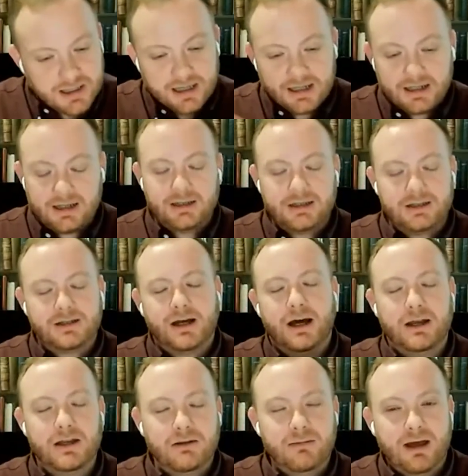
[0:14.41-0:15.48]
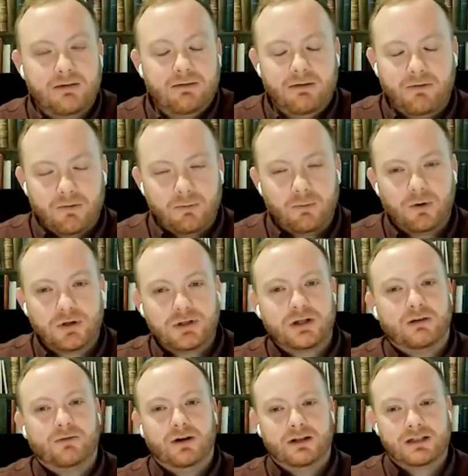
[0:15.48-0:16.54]
and you may have even watched
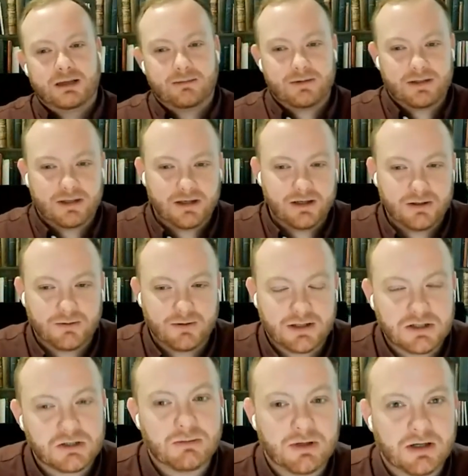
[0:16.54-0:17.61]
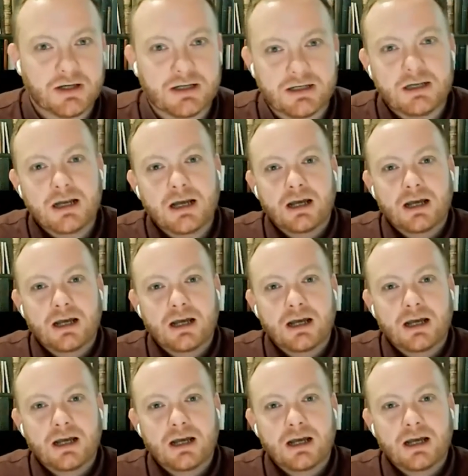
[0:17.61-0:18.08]
our first episode where Tom and I